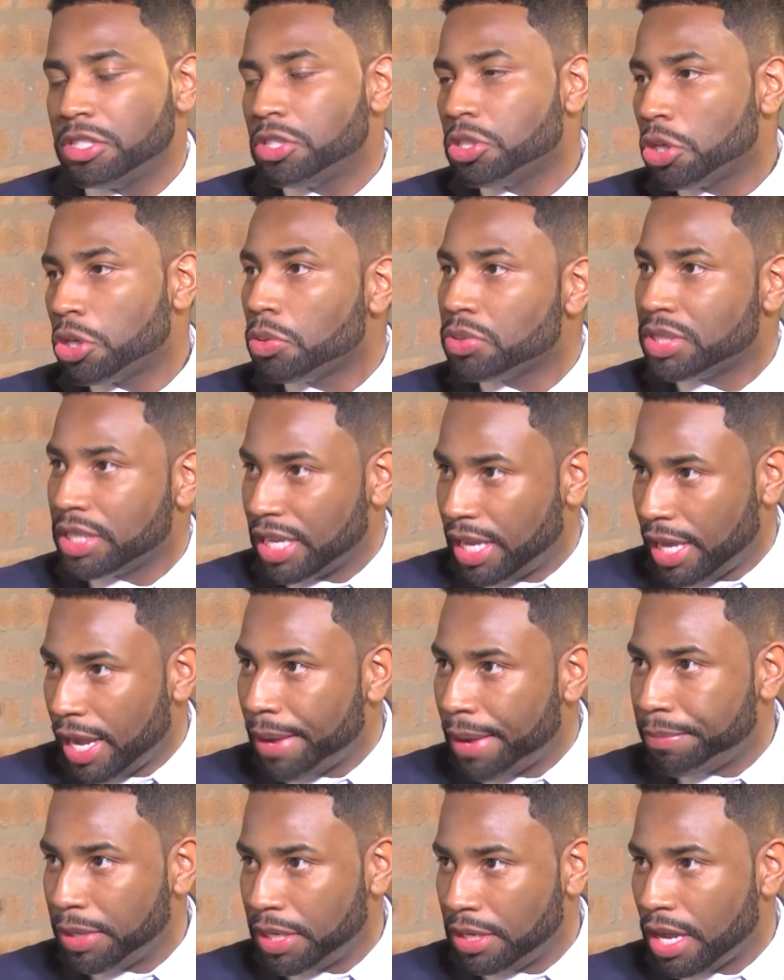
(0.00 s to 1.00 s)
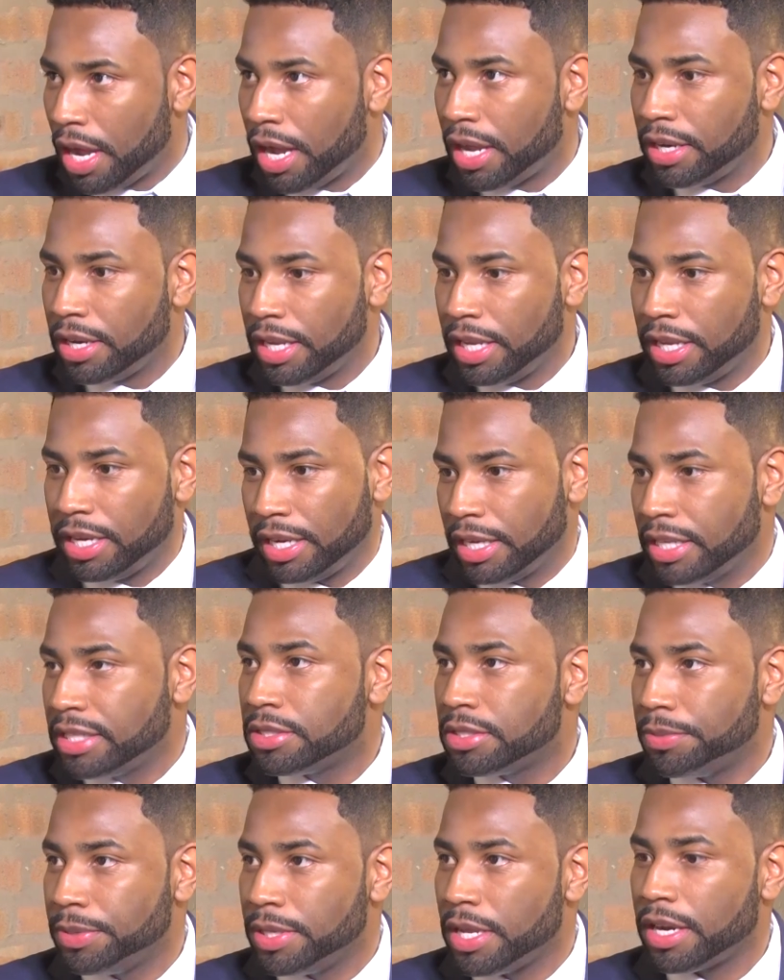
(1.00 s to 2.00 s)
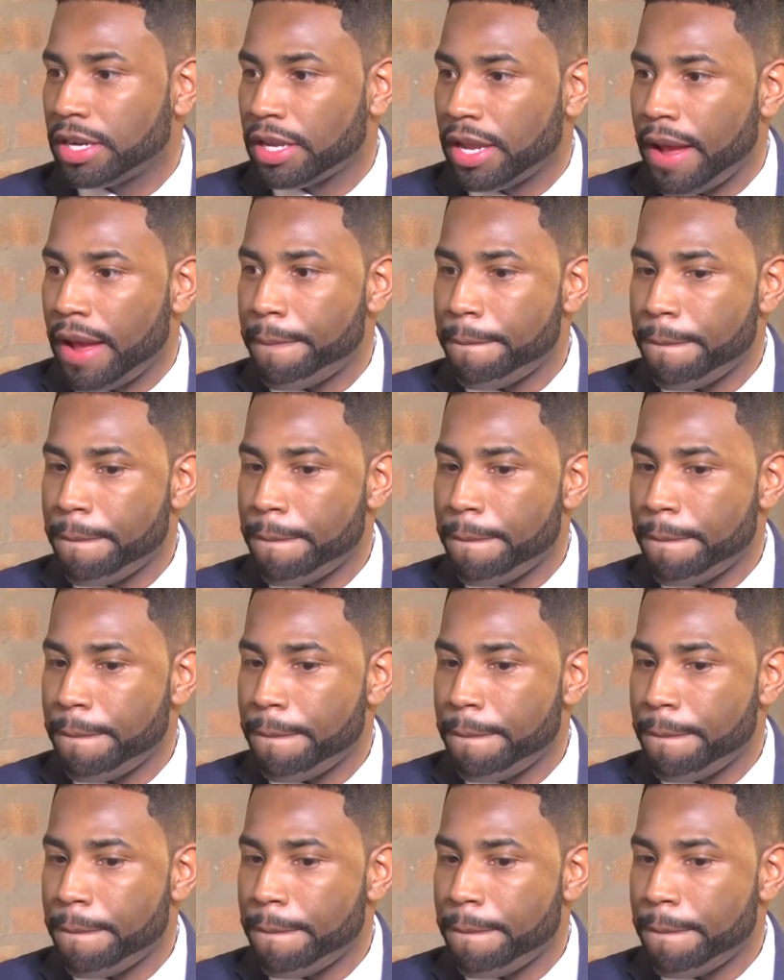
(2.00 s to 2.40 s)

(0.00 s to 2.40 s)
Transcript: it shows it can be done and it needs to be done again.